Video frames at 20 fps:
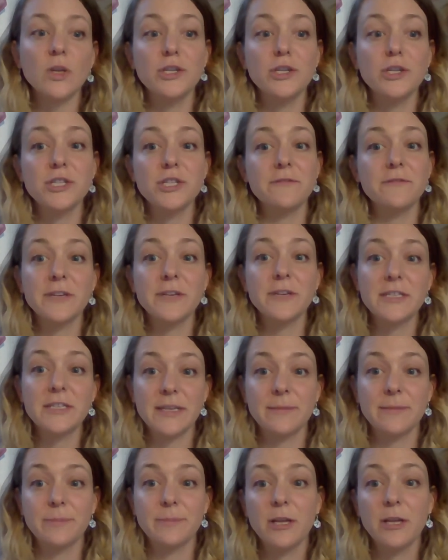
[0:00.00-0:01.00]
So for
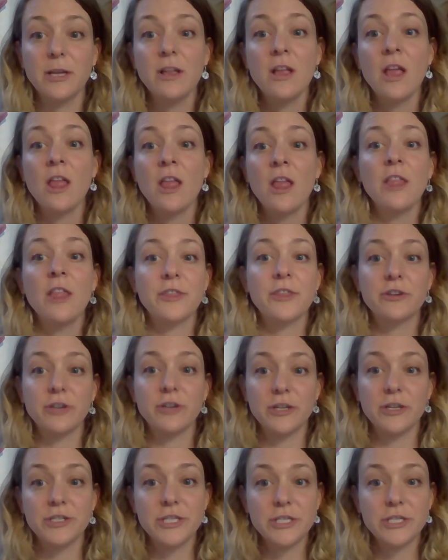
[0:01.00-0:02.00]
example, the
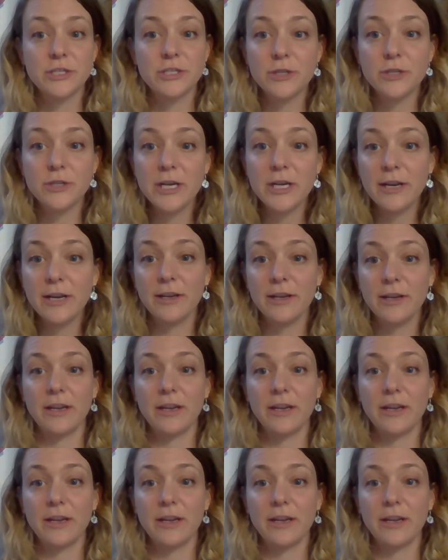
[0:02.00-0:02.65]
grocery store